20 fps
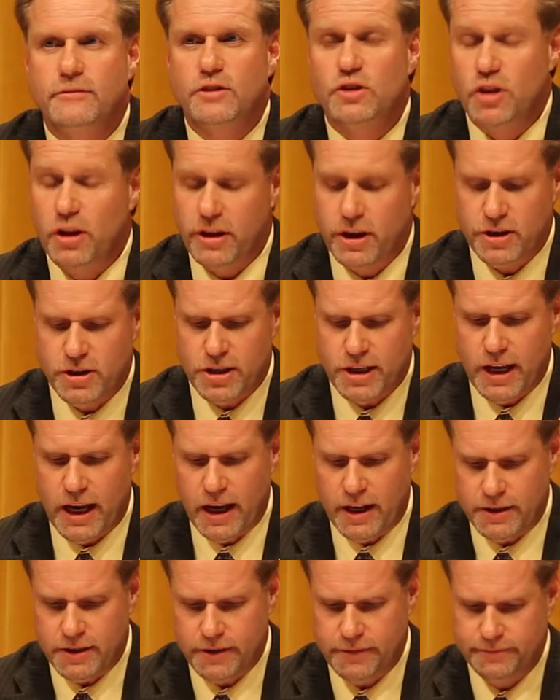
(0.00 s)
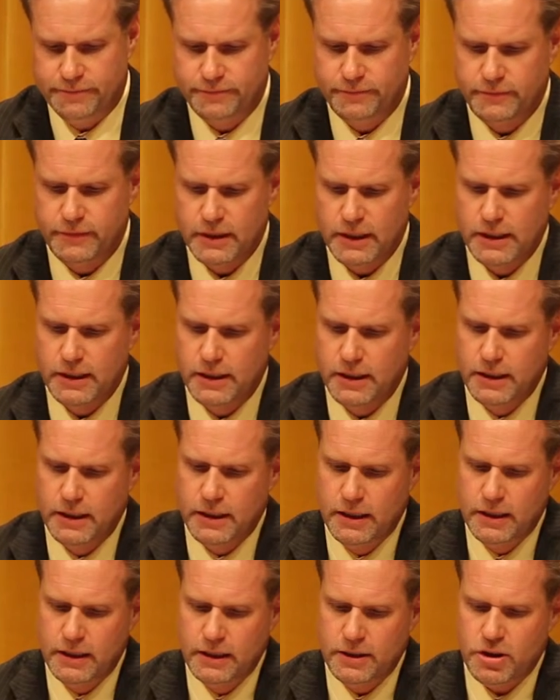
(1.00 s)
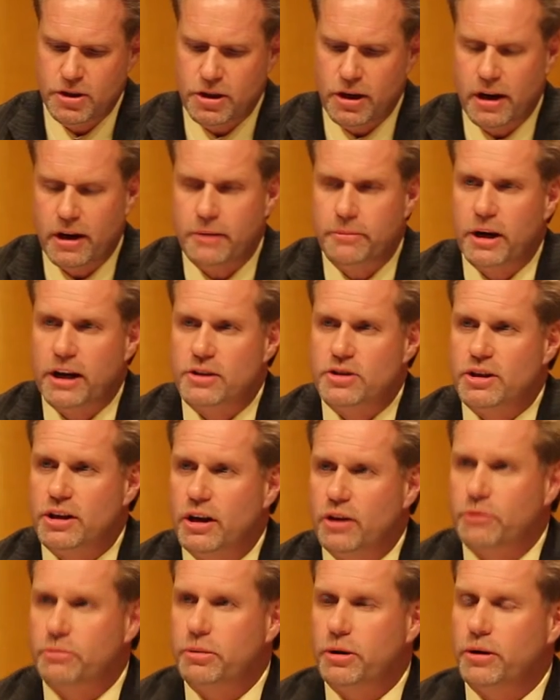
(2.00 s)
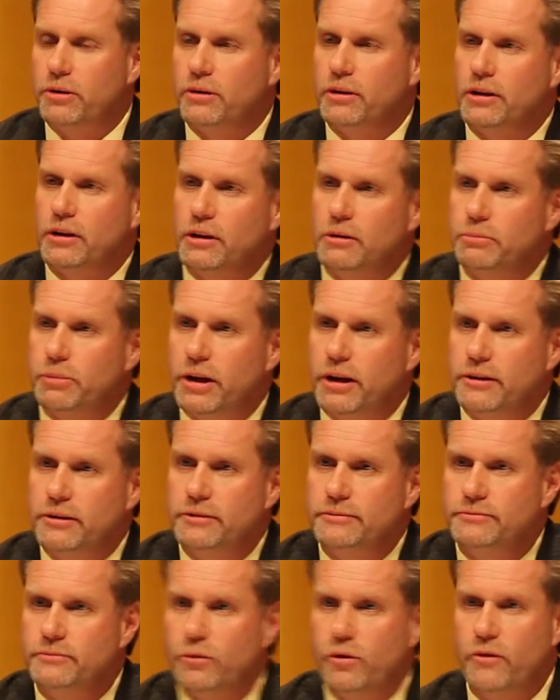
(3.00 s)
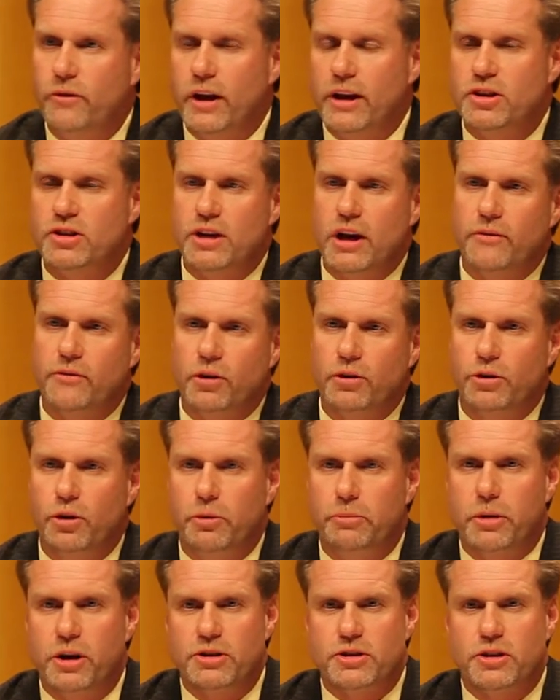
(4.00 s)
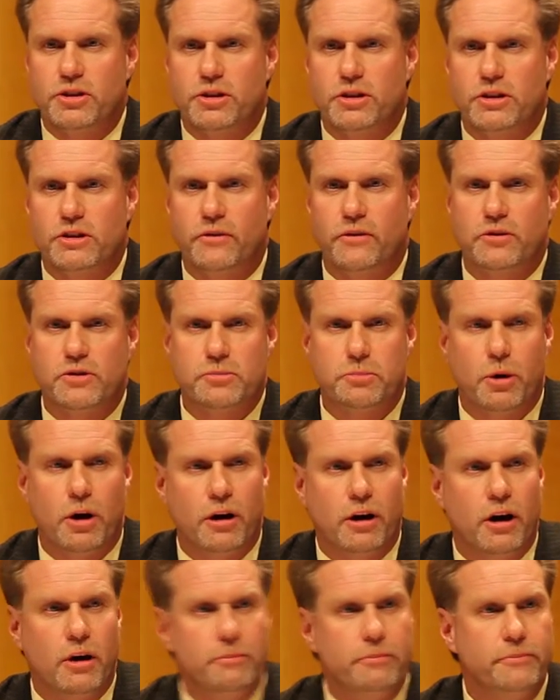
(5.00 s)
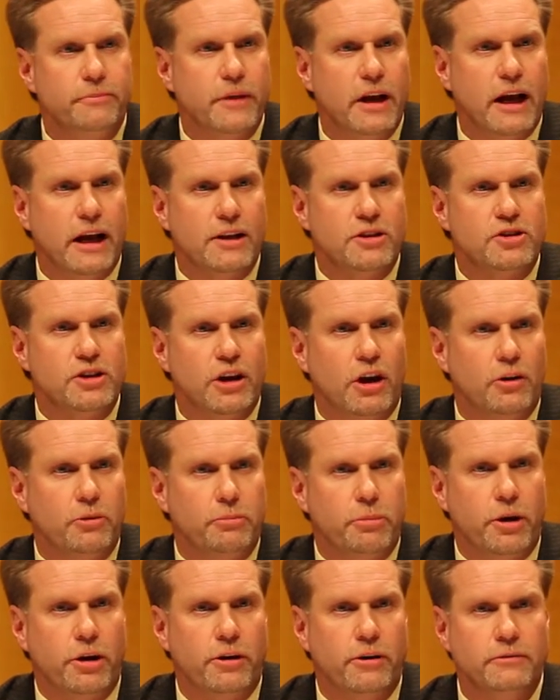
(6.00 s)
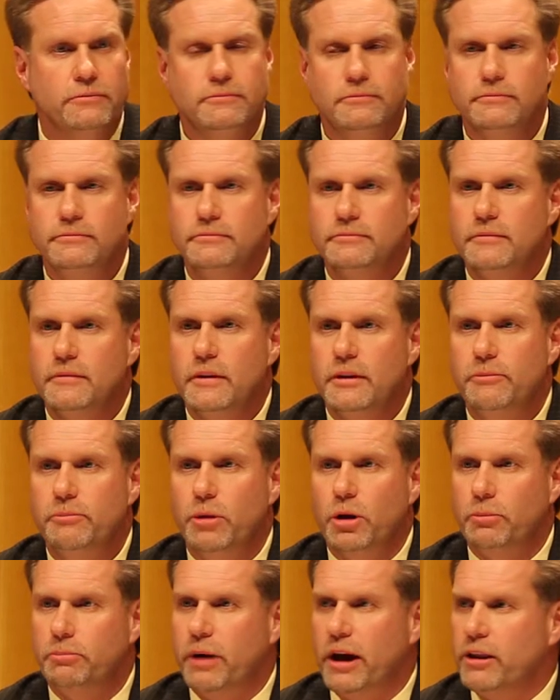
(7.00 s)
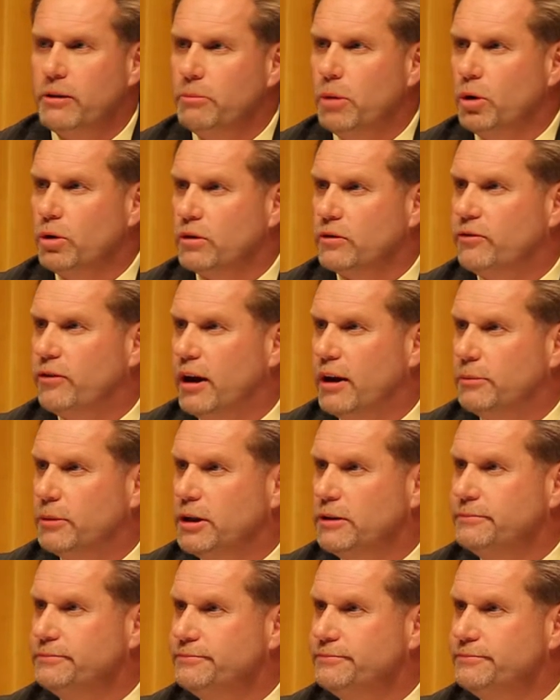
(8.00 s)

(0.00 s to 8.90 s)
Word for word: So it's not. Let's talk about self-care a little bit. We've had several new businesses that sprung up on self-care, built by the Muller family.